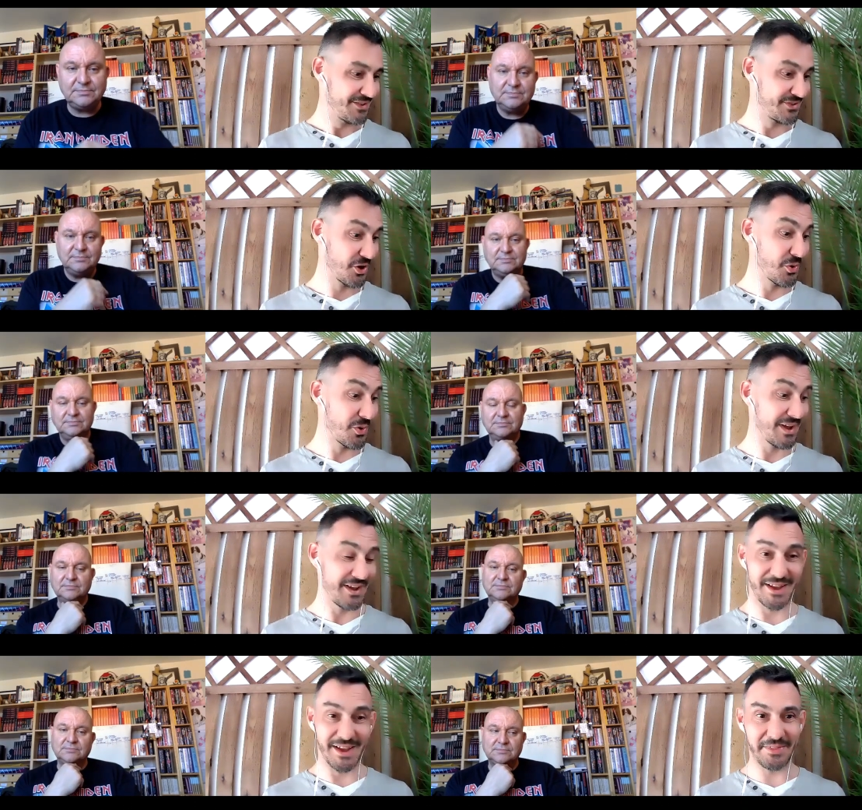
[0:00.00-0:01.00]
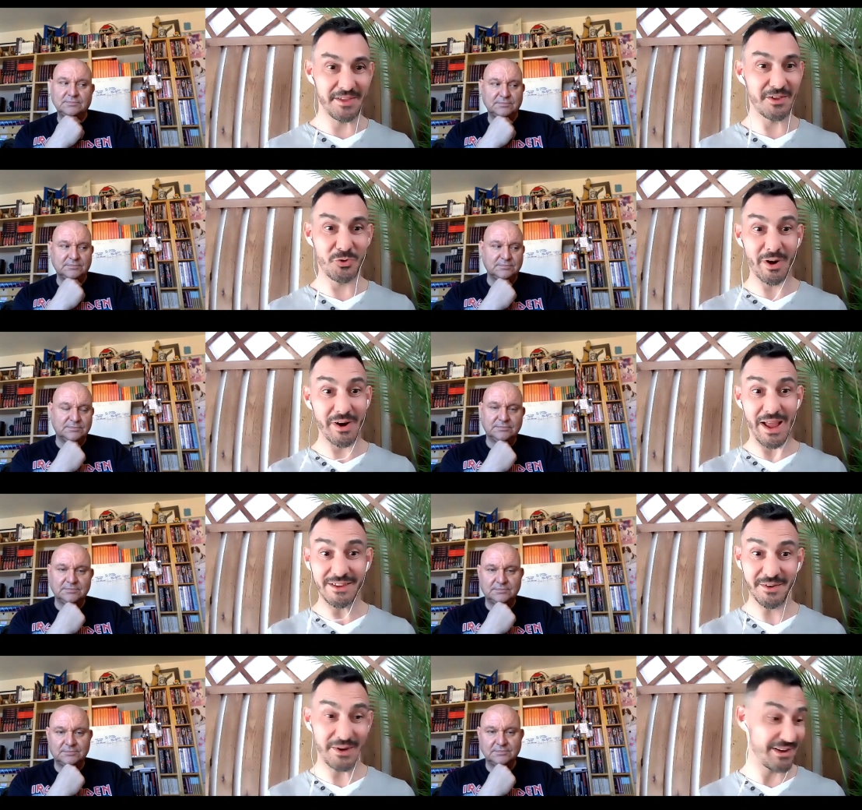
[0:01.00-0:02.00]
Speaker 1: so uh, I think that you are
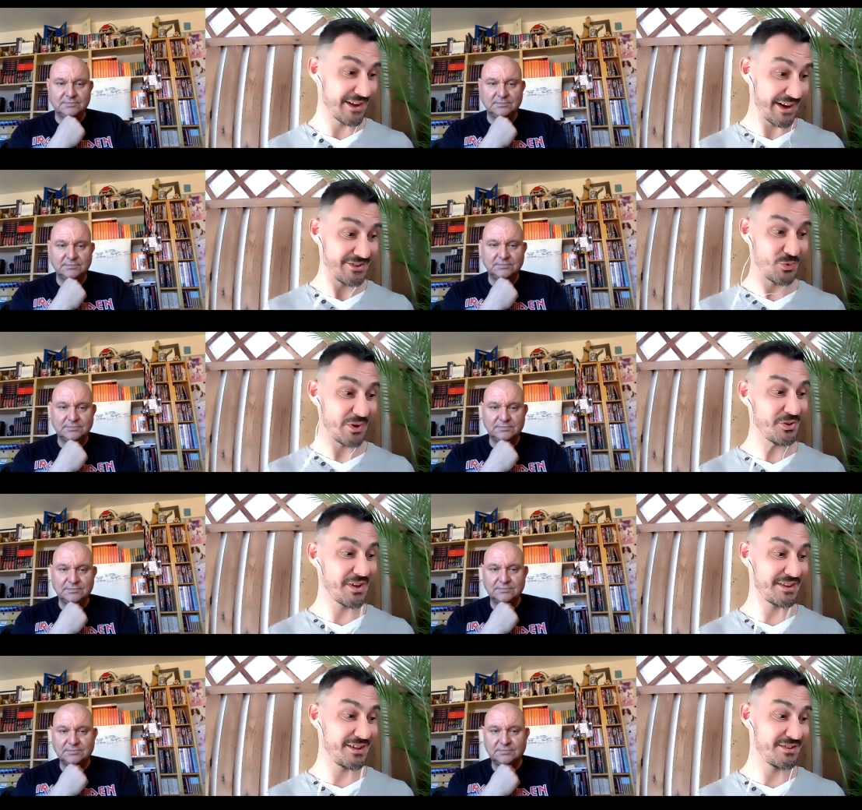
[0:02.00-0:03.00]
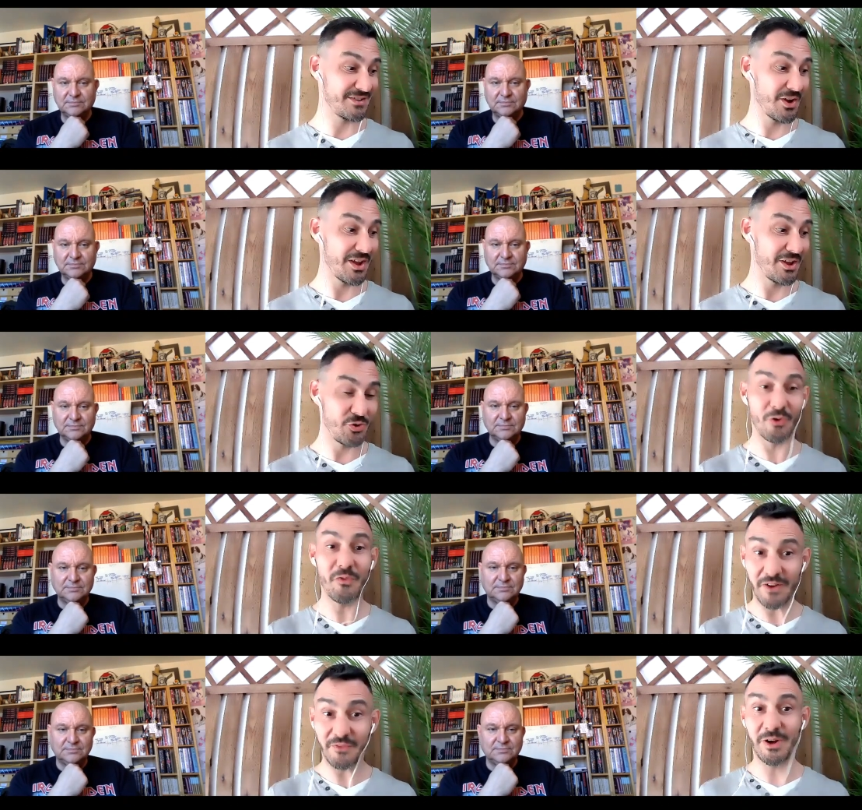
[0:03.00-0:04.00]
answering the next question. That is uh, your
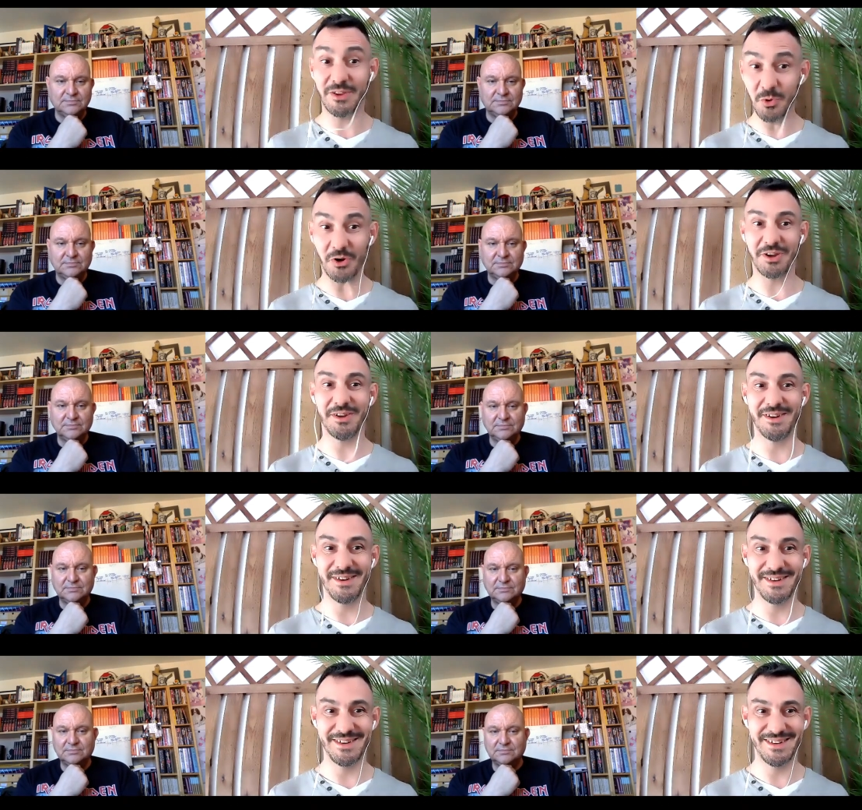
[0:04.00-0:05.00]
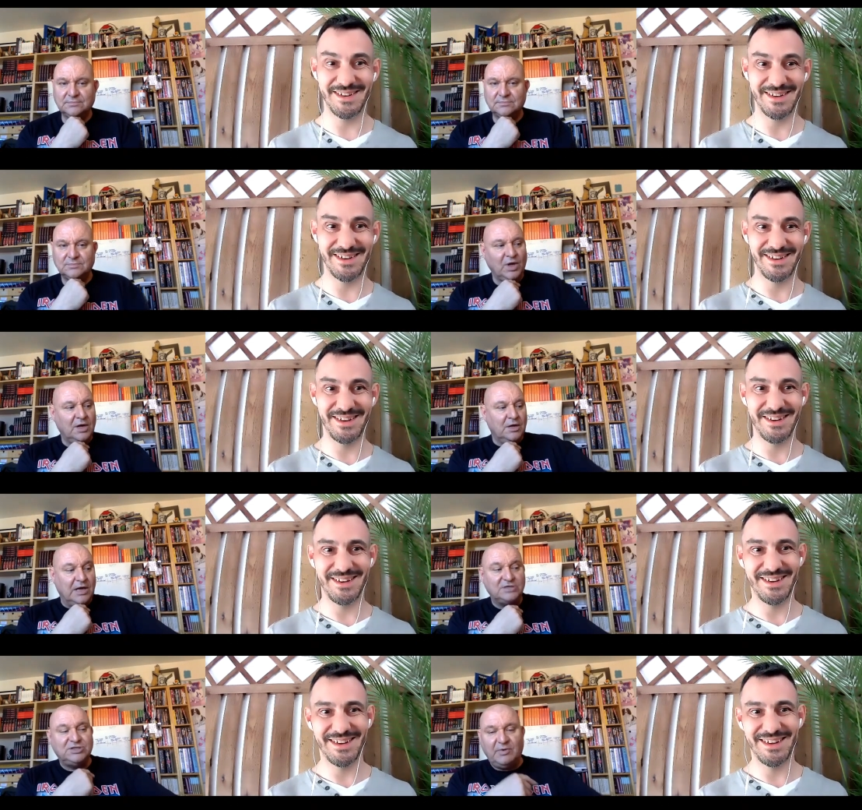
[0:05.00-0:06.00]
favorite book.
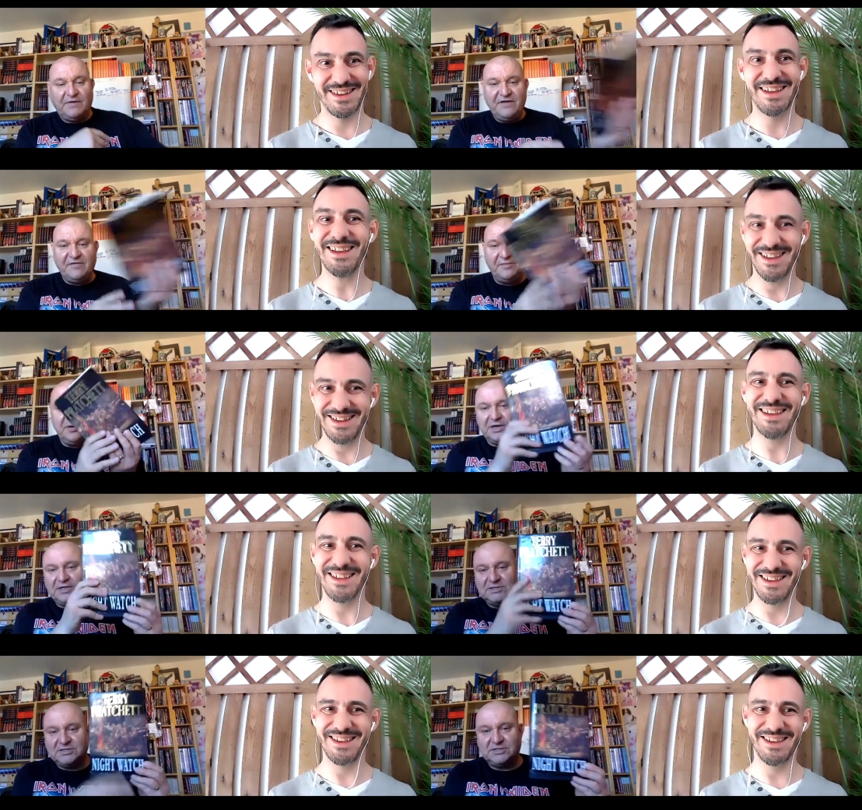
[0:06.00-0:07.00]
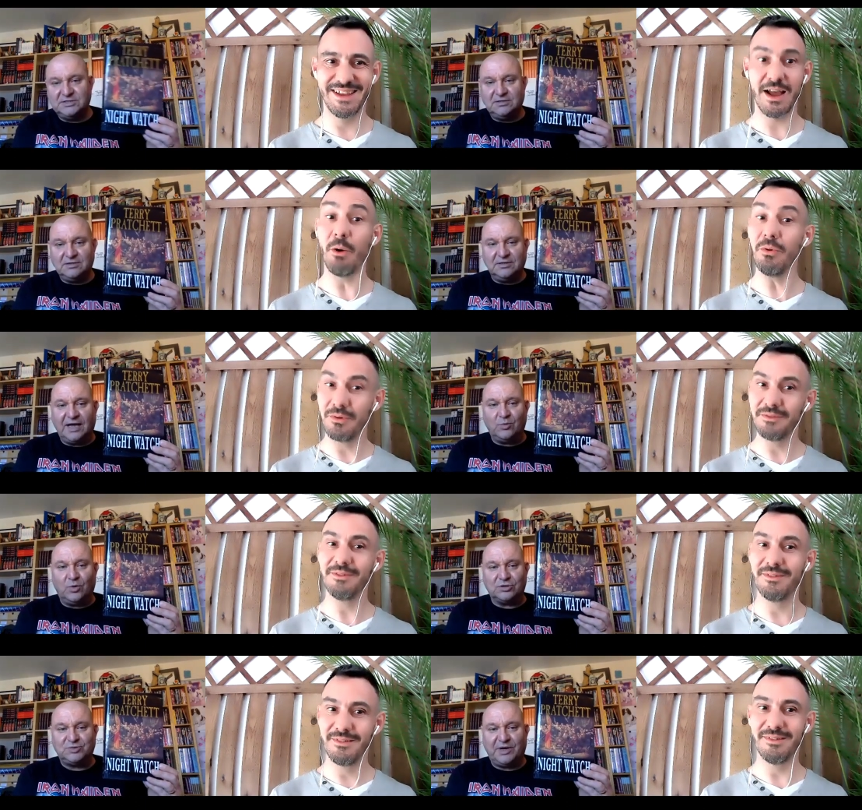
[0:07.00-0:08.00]
Speaker 2: Actually, my favorite book is Night
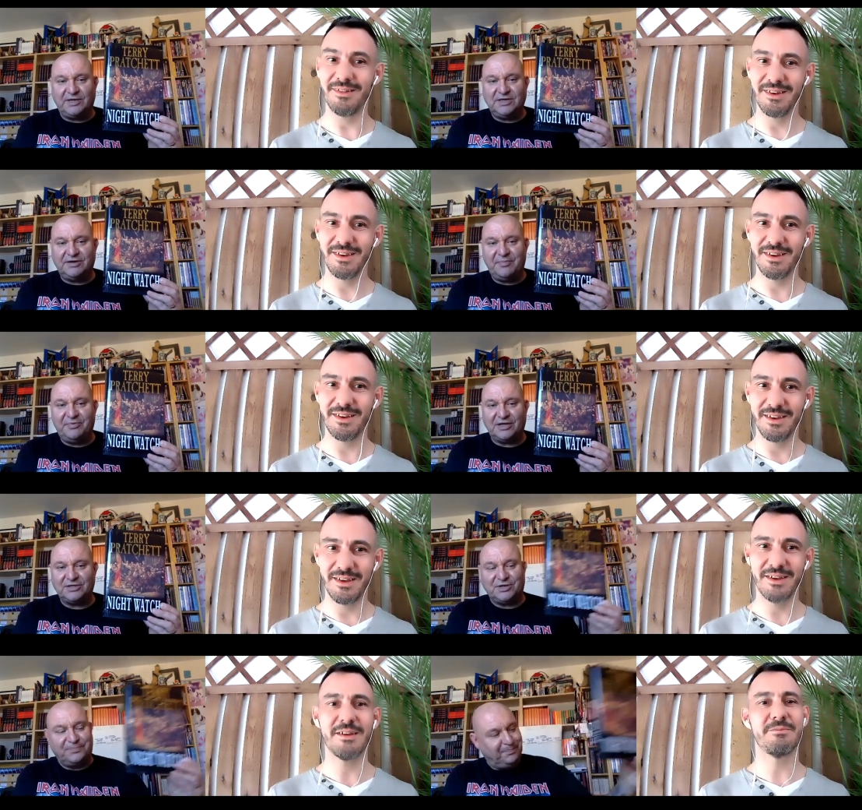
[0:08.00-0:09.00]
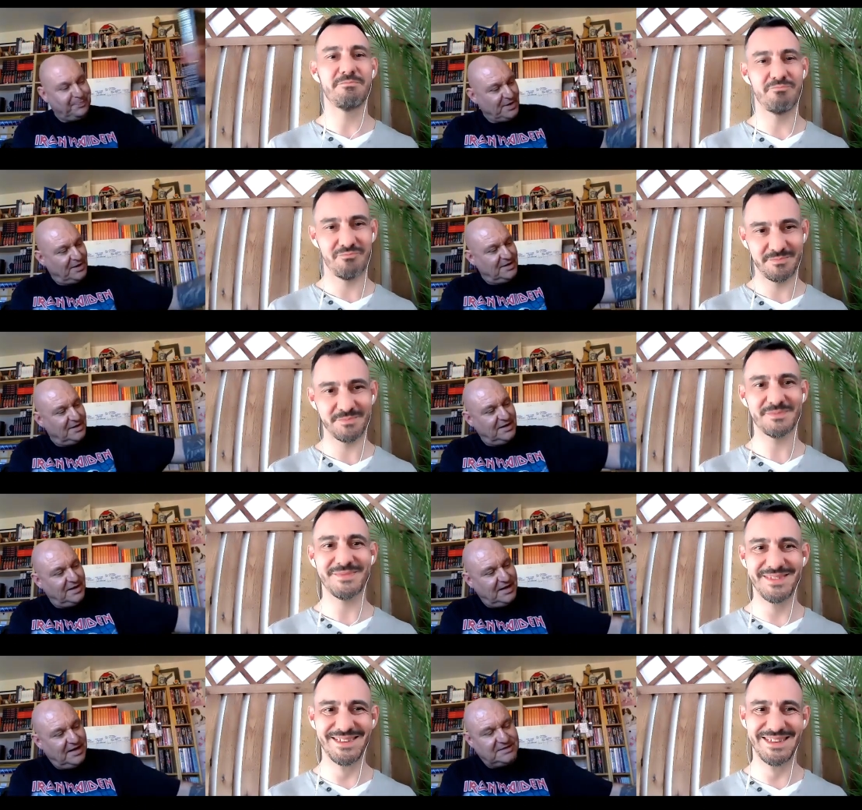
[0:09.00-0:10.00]
Watch by Terry Pratchett.
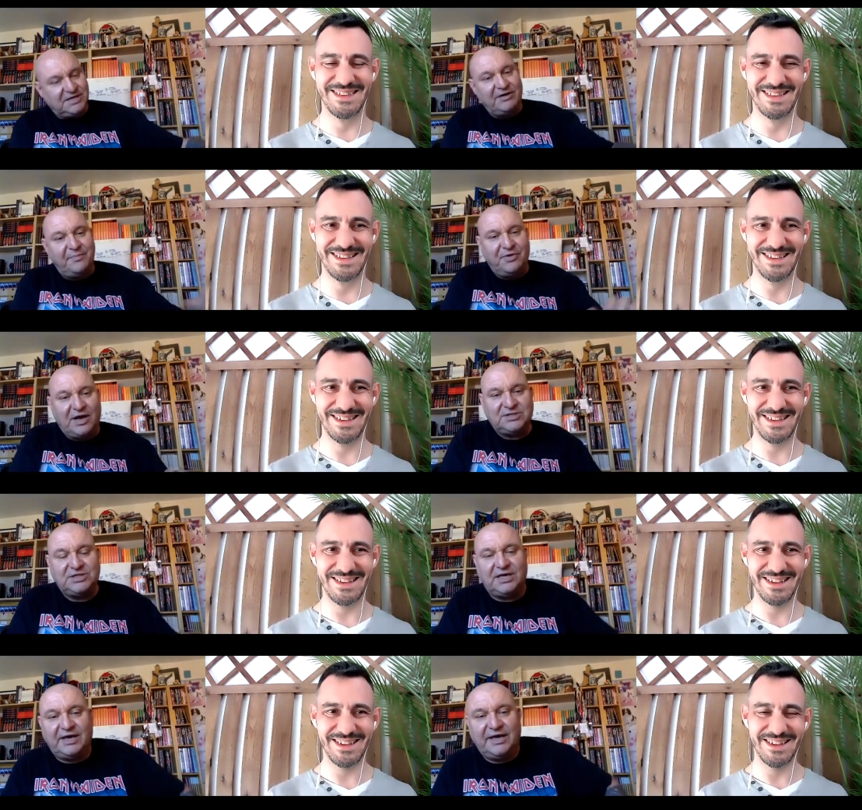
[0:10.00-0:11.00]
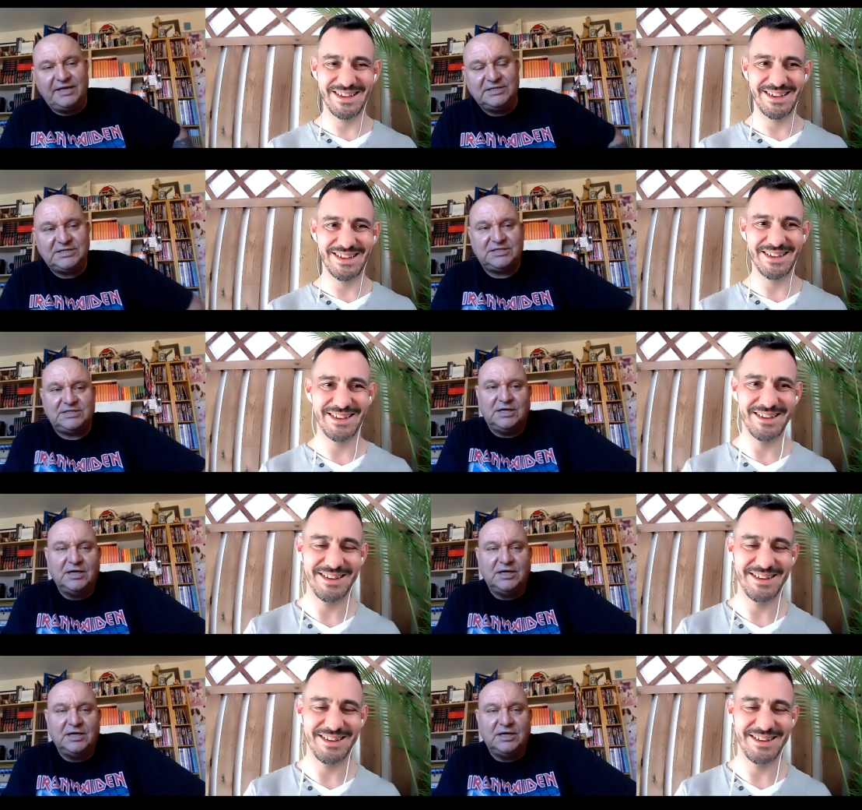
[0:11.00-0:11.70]
Uh, Terry Pratchett is